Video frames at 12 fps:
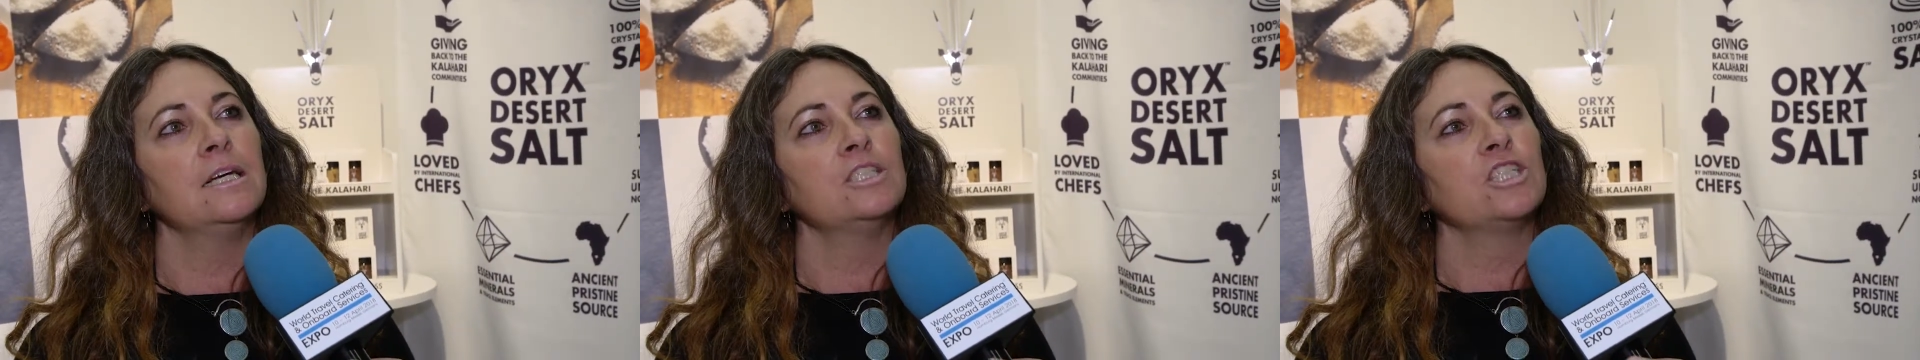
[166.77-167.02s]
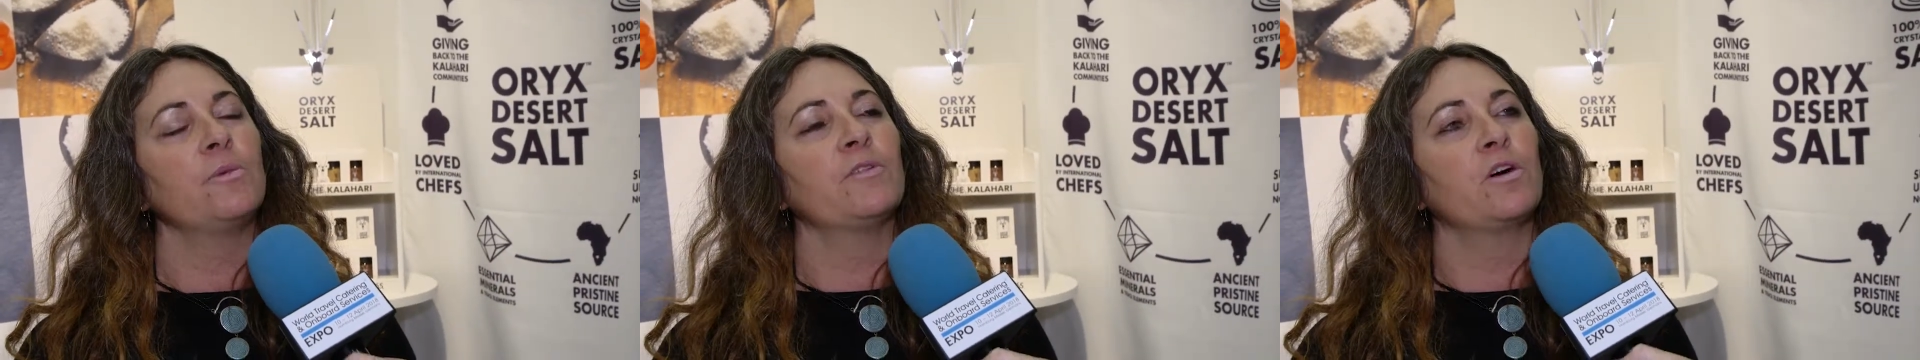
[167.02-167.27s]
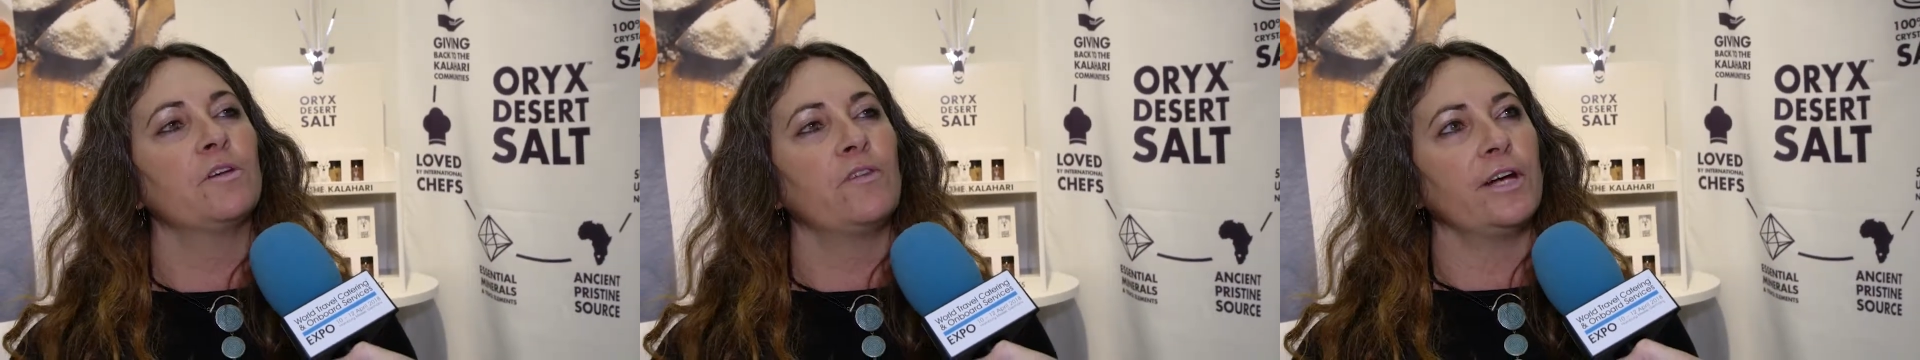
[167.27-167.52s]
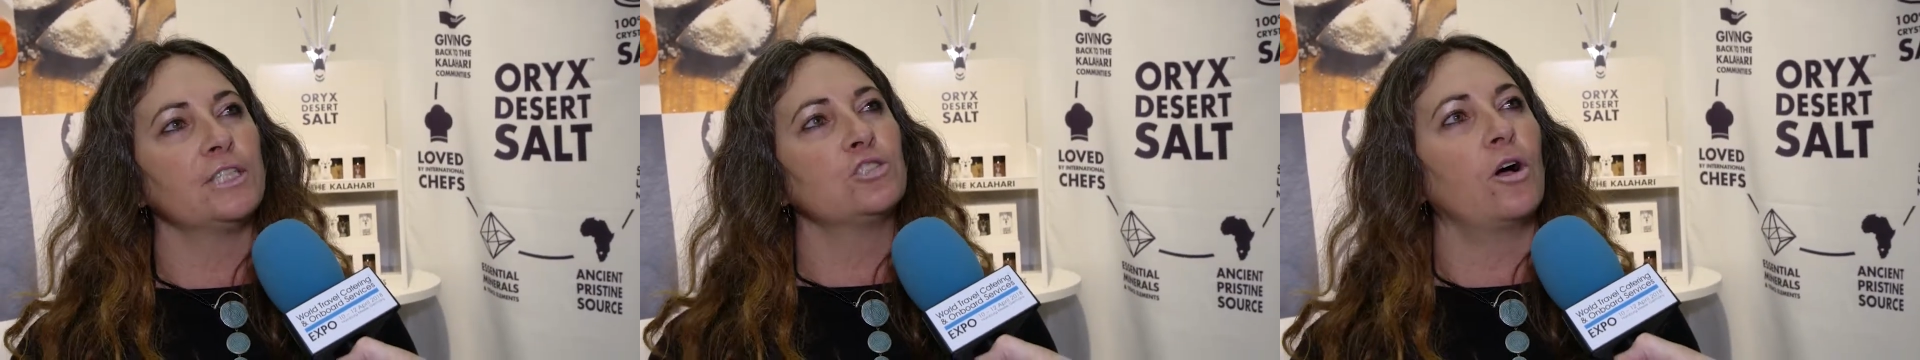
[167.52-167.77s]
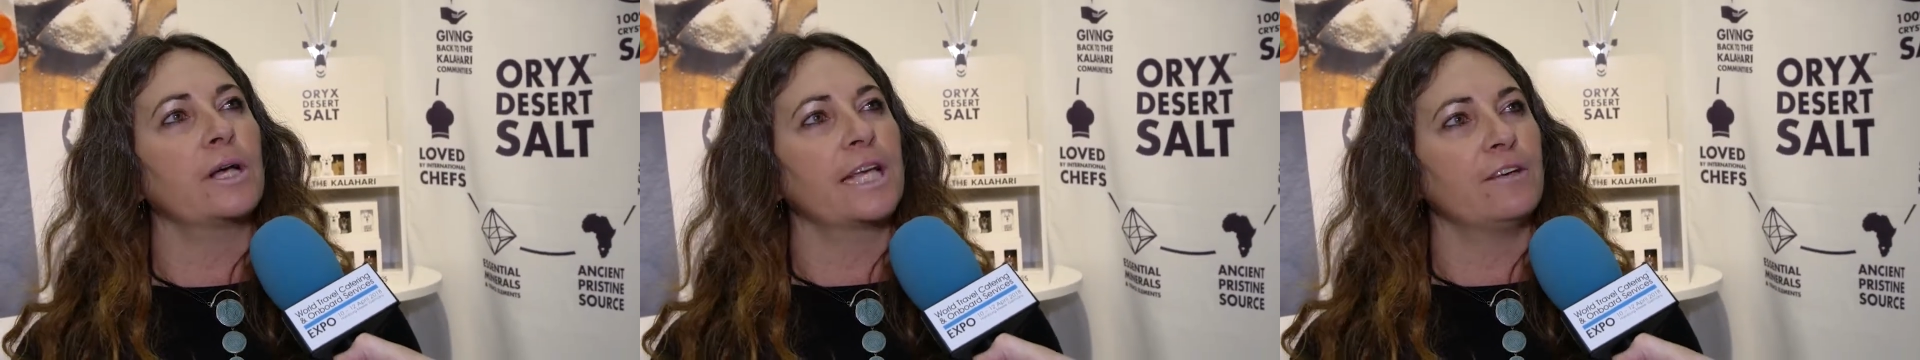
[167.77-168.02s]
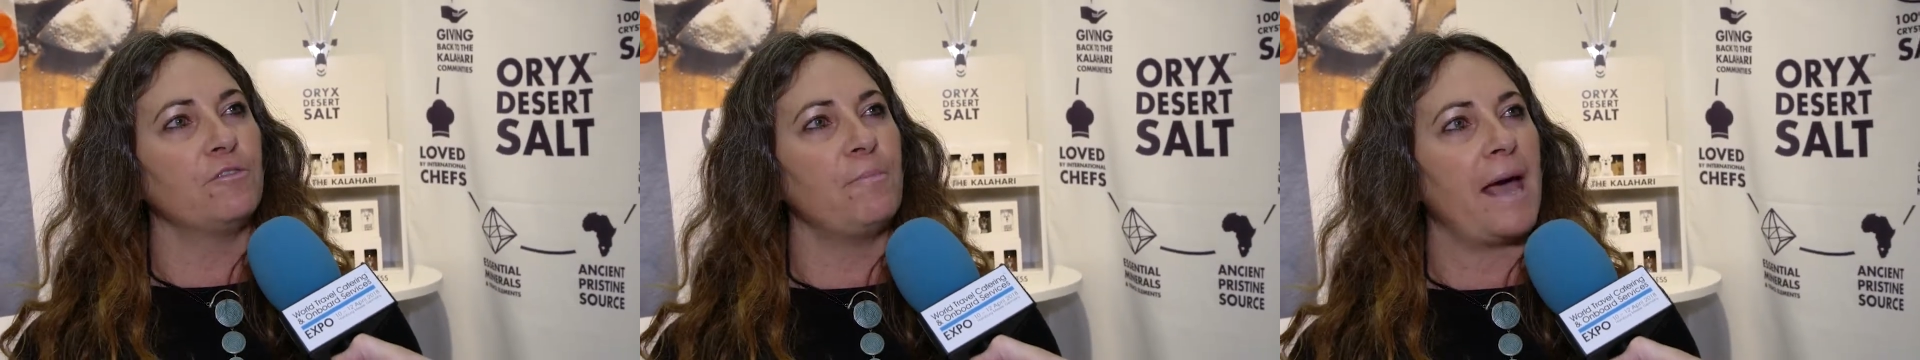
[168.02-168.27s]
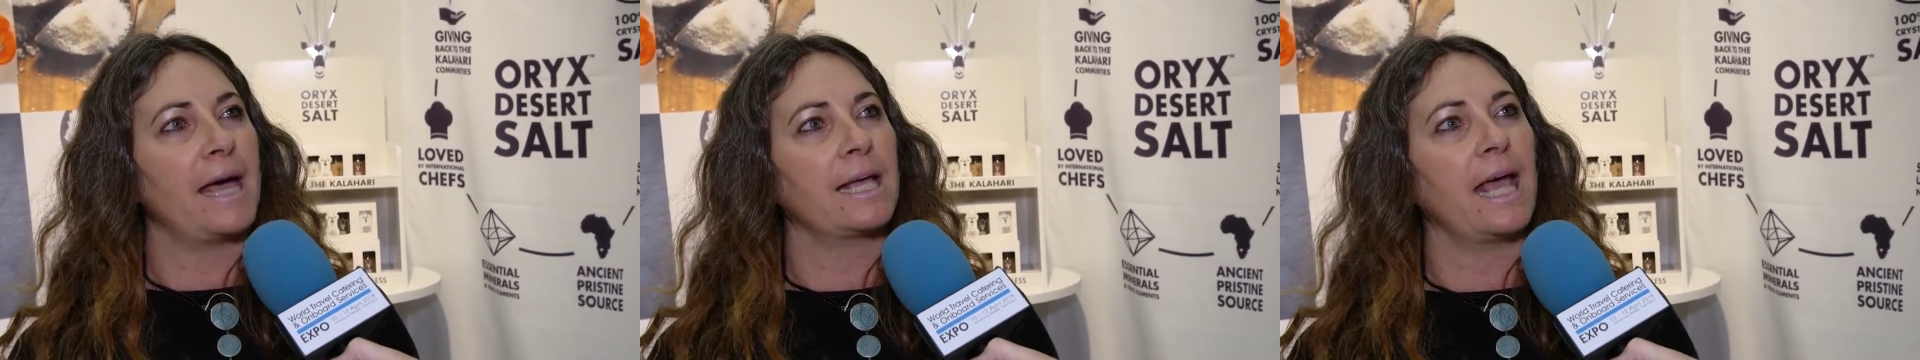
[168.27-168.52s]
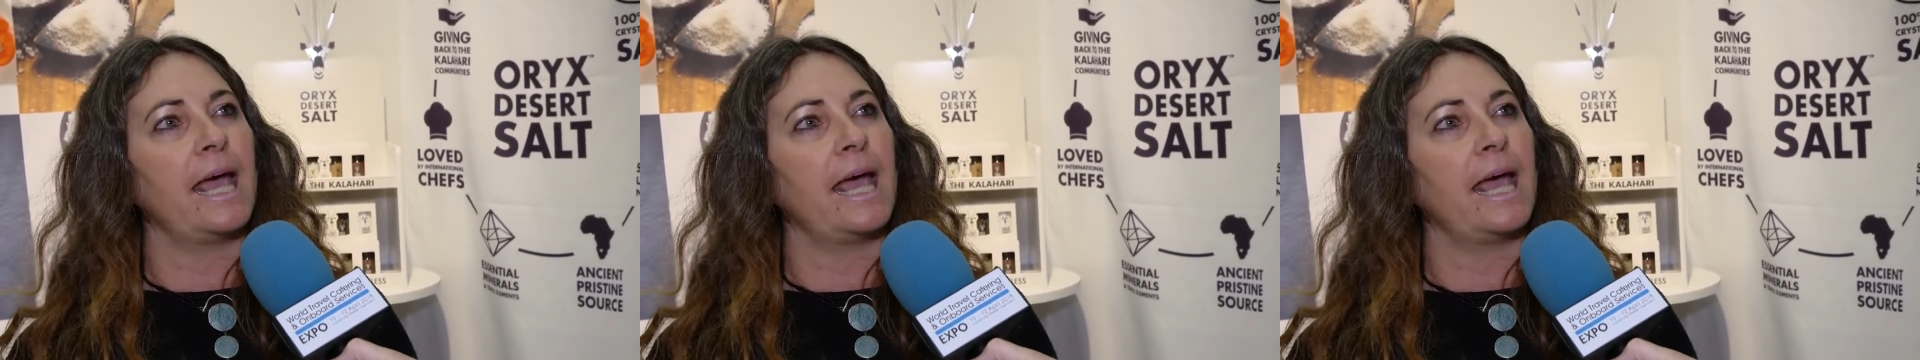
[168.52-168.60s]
So we've got a very strong give back